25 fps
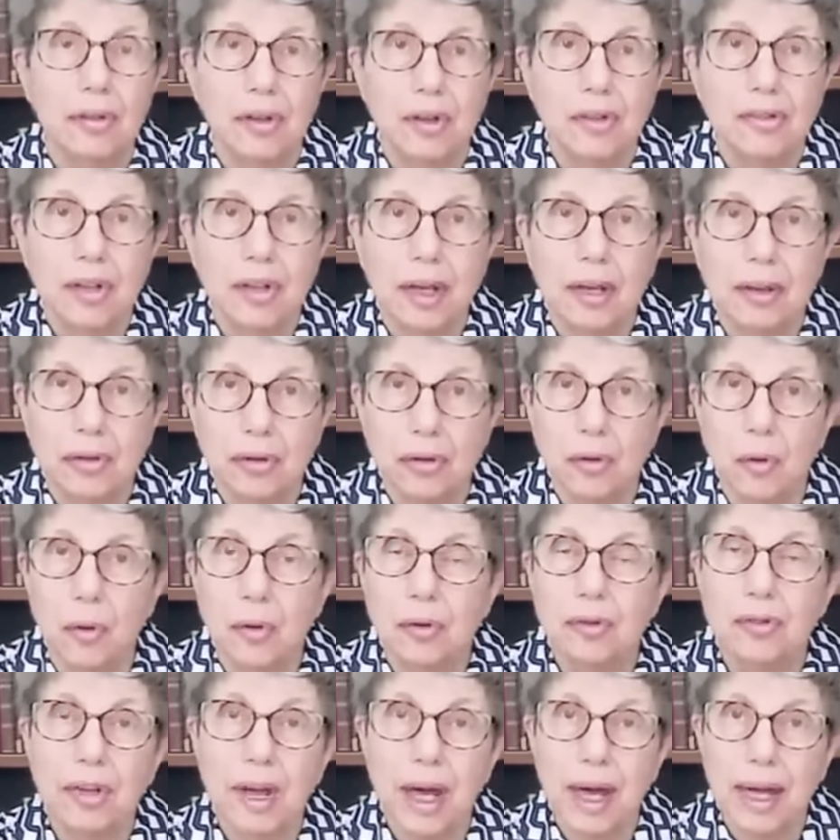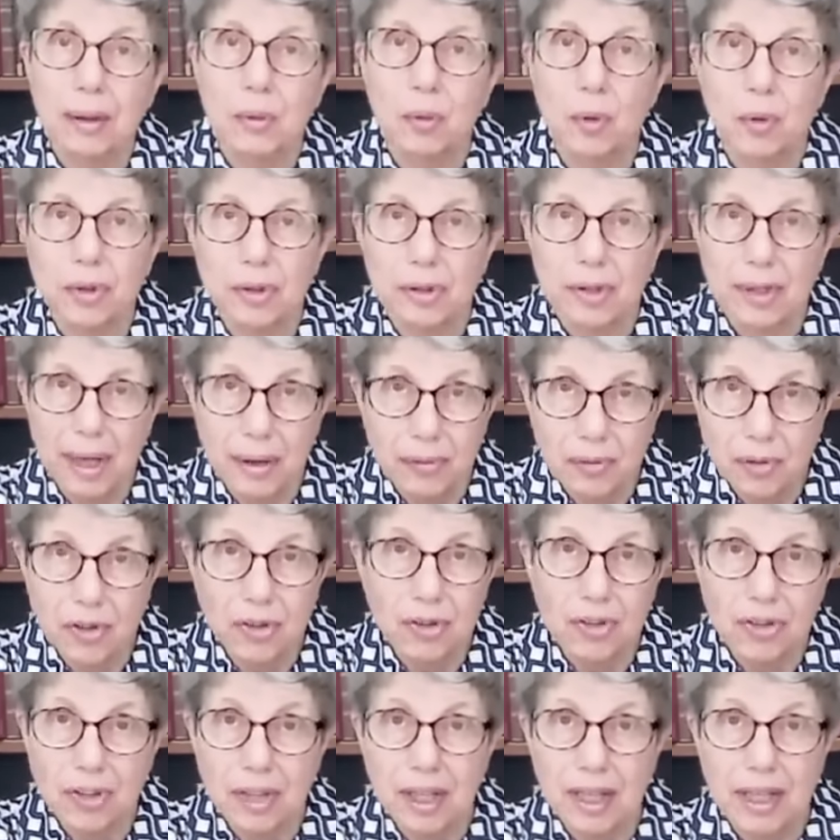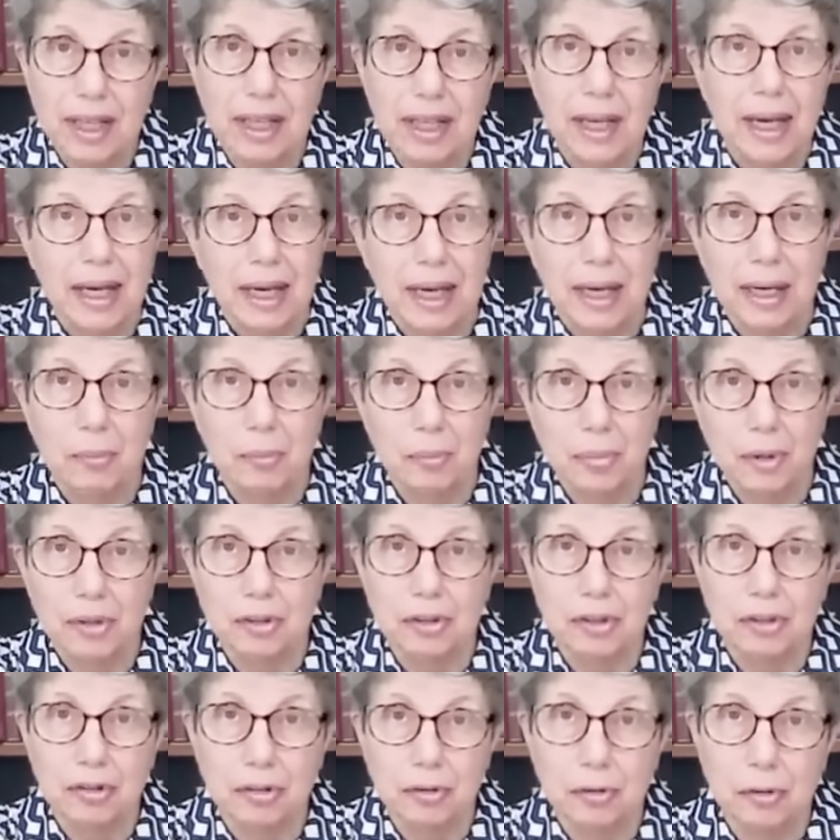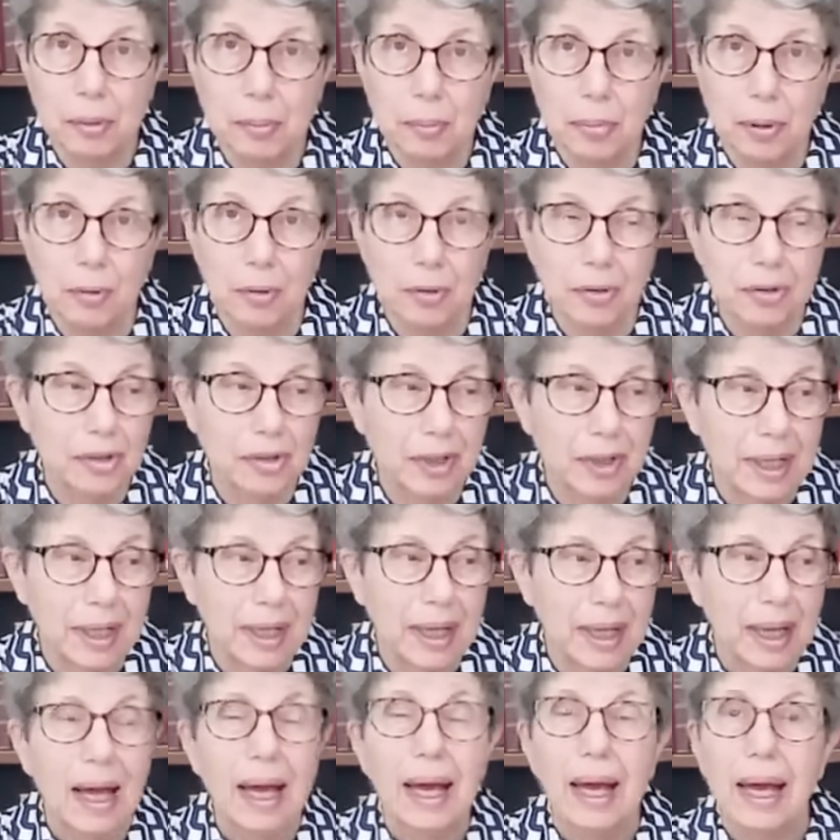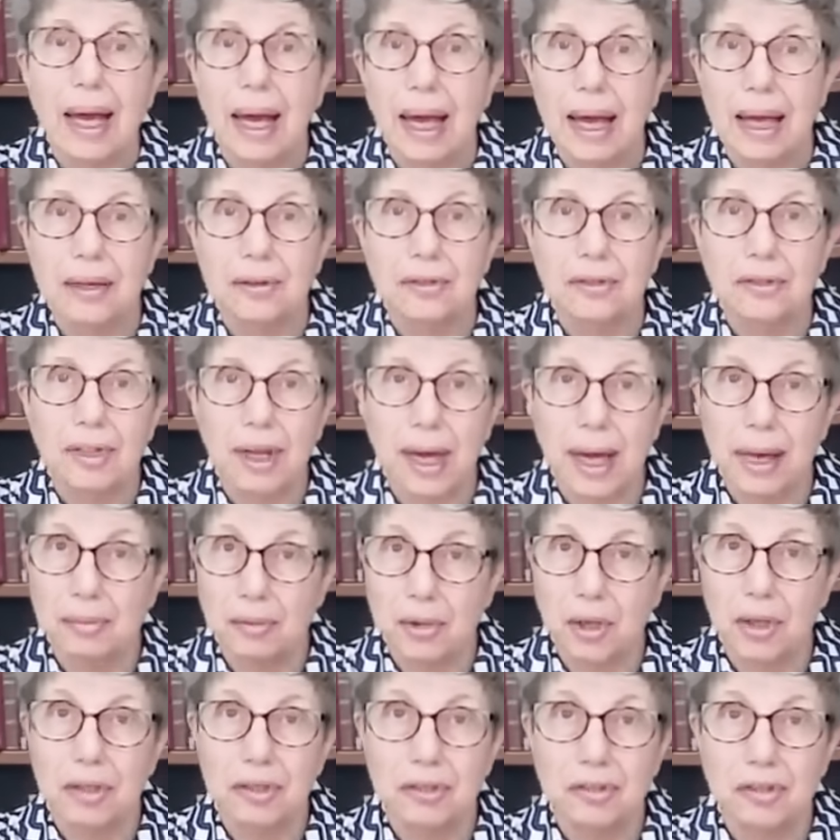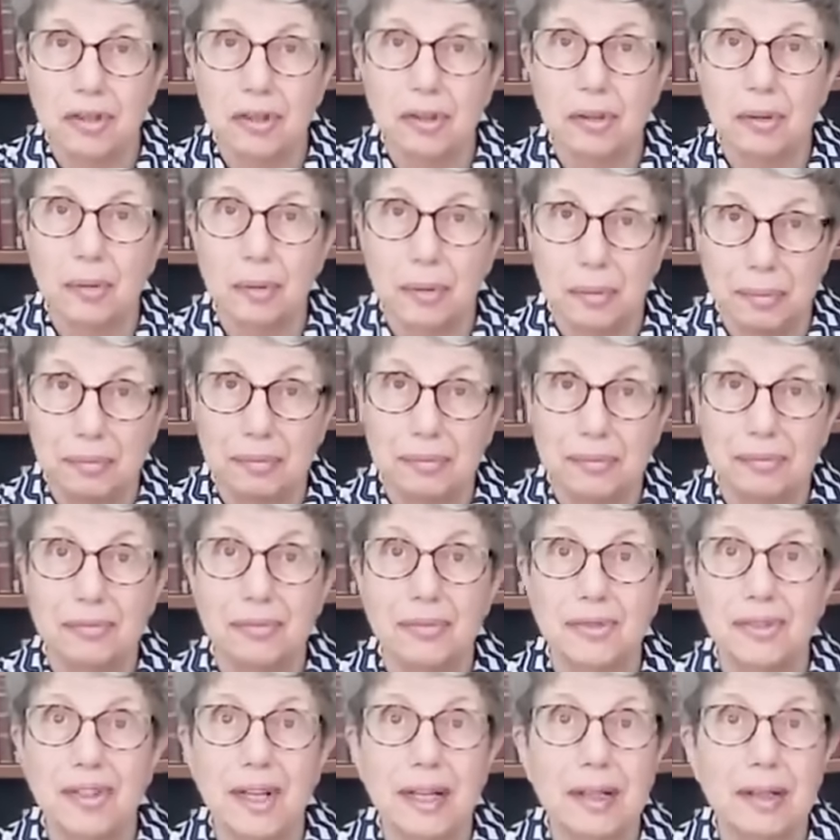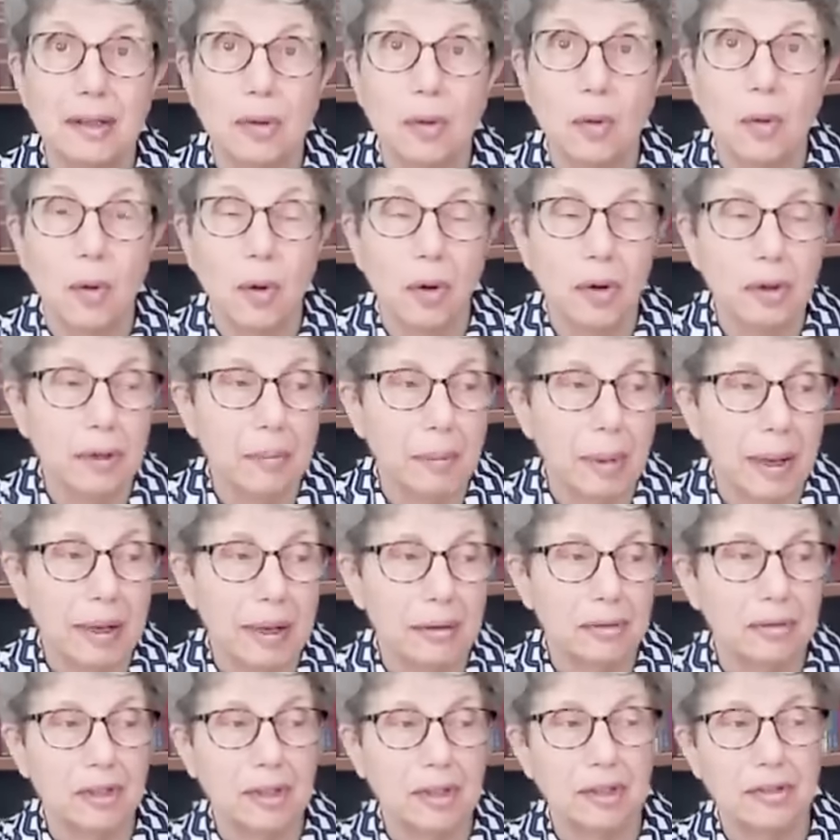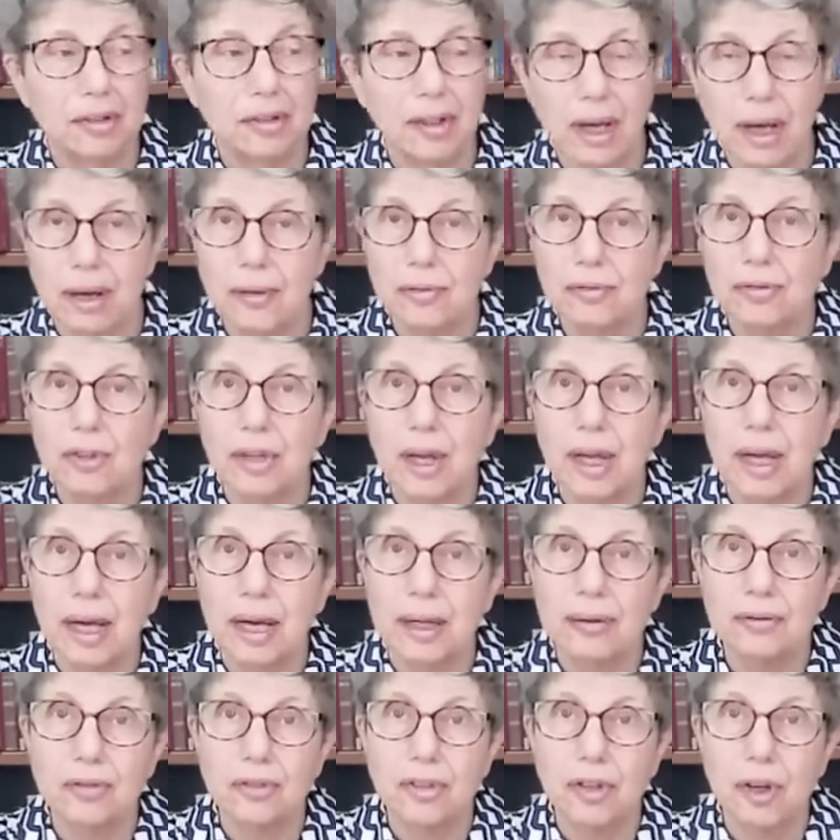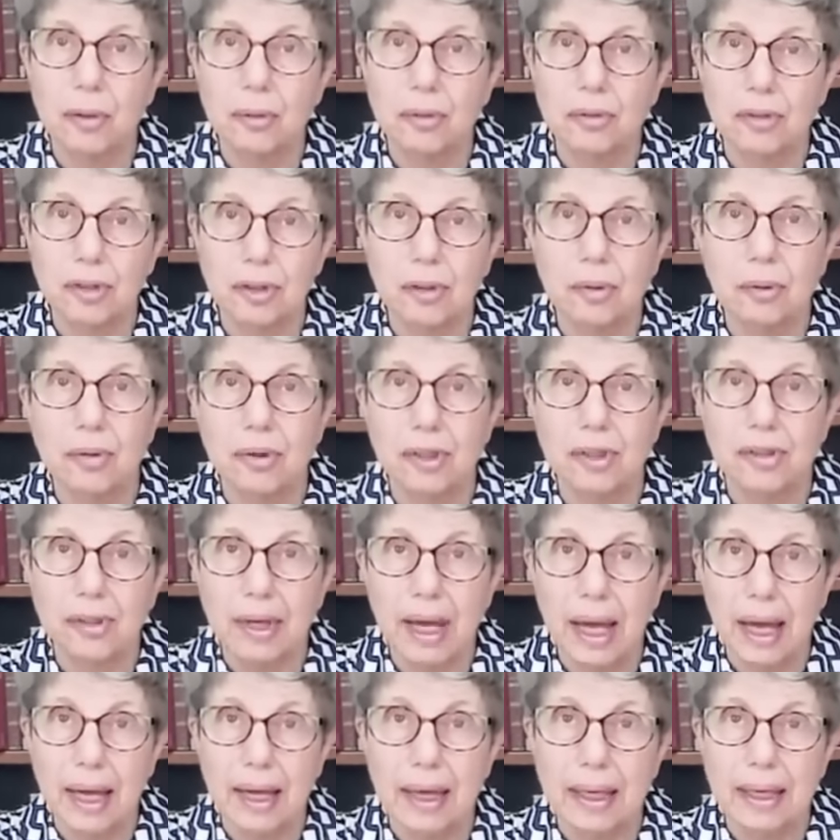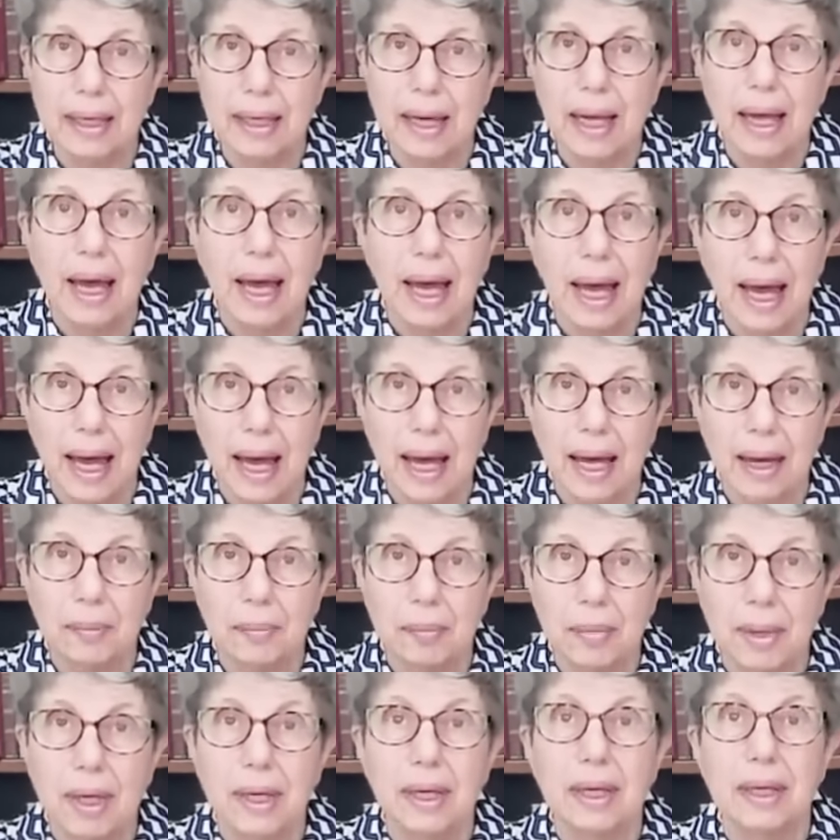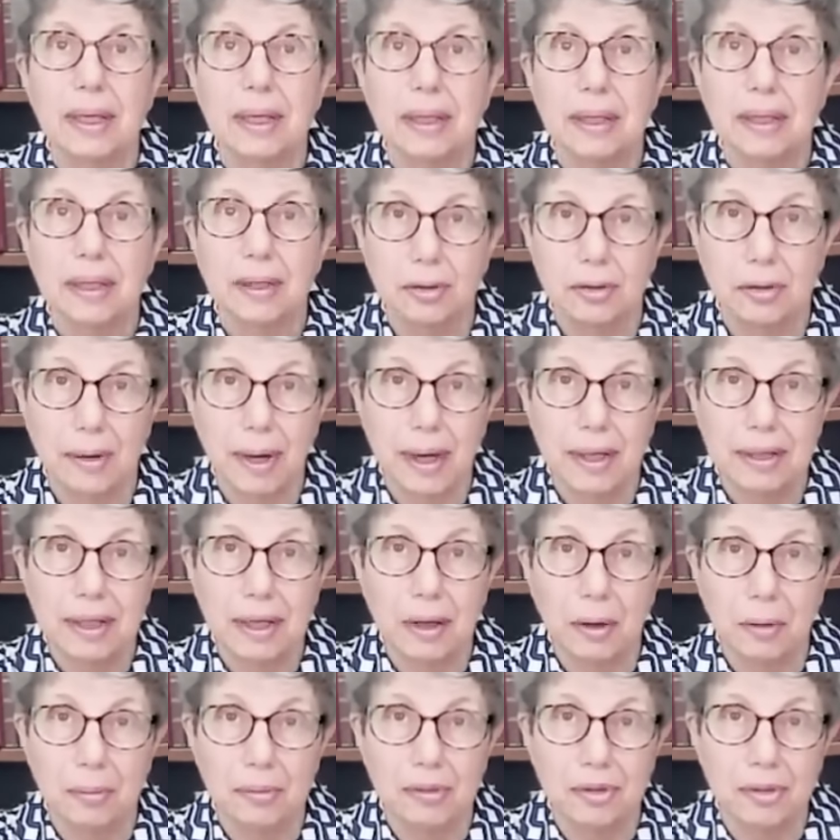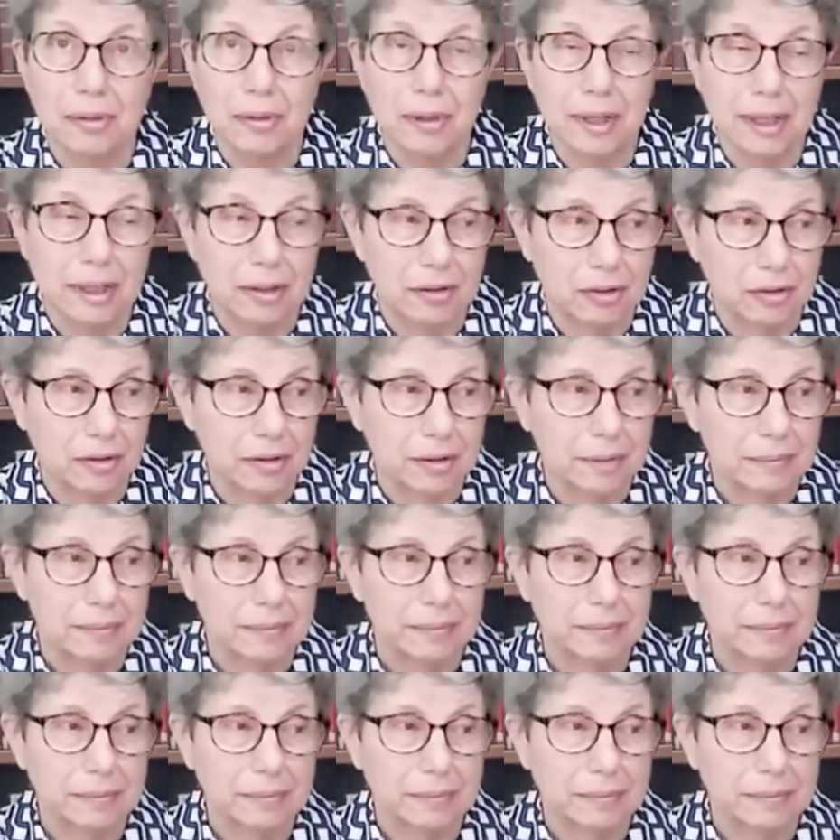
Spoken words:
that I thought I would never see in British reporting. And I'm going to tell you all about it after I've told you that I am granniopteryx.